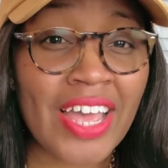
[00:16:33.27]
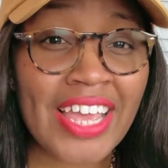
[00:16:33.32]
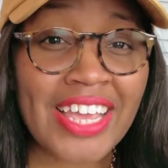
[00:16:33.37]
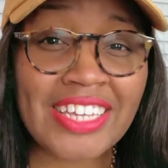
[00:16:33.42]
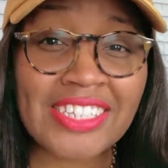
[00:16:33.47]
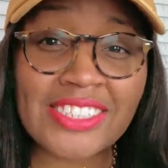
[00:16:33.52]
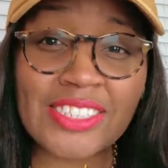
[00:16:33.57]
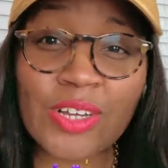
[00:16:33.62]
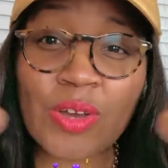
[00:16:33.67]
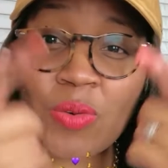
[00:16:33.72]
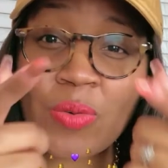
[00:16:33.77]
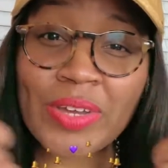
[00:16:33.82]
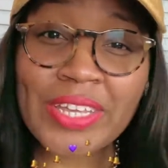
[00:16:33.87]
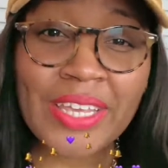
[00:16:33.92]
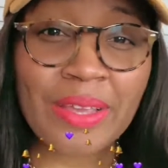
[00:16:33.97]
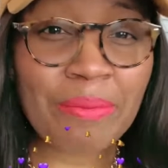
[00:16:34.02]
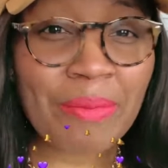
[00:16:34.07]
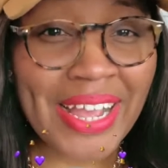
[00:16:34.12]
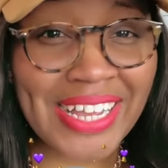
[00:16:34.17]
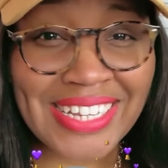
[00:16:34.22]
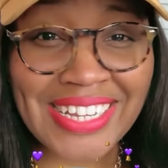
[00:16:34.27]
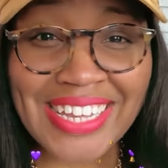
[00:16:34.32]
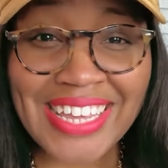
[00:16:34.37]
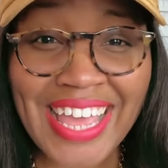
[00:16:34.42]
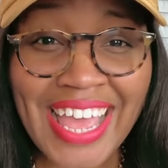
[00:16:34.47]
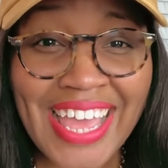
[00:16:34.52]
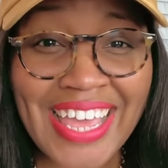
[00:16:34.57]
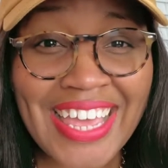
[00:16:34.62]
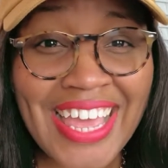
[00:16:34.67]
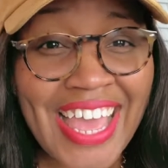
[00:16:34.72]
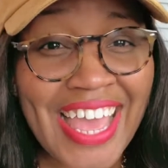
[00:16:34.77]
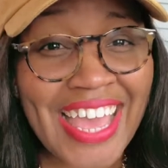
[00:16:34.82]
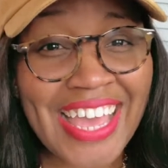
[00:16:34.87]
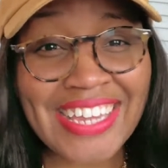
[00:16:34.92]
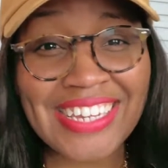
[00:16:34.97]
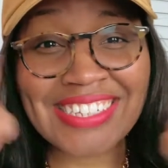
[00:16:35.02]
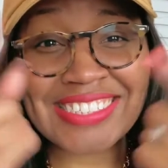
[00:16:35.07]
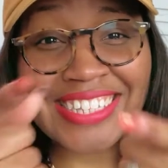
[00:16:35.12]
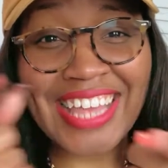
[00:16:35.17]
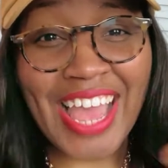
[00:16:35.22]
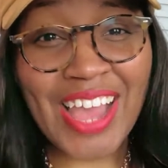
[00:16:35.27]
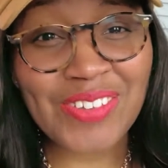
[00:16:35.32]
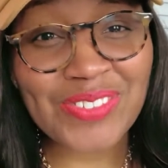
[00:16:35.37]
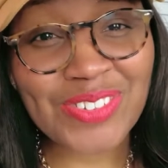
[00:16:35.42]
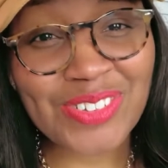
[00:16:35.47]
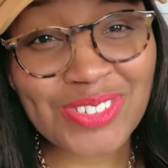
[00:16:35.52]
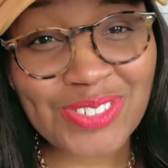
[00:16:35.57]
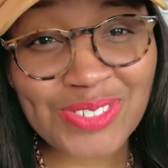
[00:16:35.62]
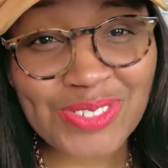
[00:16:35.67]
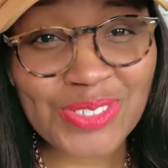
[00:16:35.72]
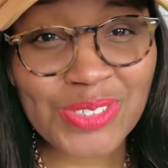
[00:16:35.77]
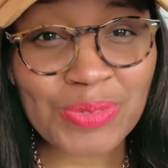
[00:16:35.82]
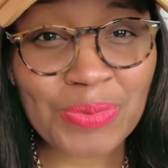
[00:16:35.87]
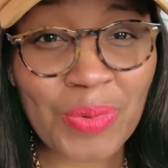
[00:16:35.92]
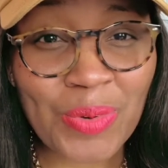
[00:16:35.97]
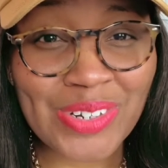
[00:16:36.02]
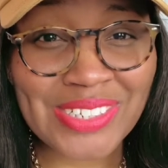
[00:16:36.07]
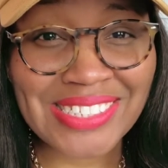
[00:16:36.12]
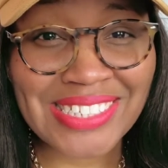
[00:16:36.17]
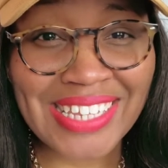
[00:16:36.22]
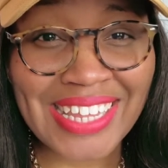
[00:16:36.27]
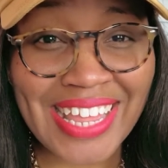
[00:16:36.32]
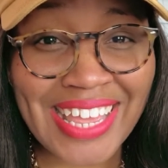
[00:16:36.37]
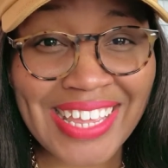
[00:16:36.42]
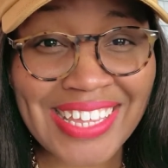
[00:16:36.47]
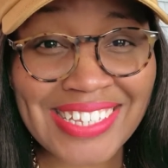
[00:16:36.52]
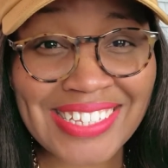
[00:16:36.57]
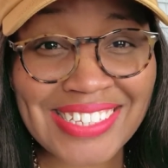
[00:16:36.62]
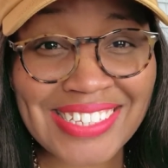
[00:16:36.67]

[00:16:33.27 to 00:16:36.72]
It's the Queen Micah K, and it's Afternoon Sports Slay.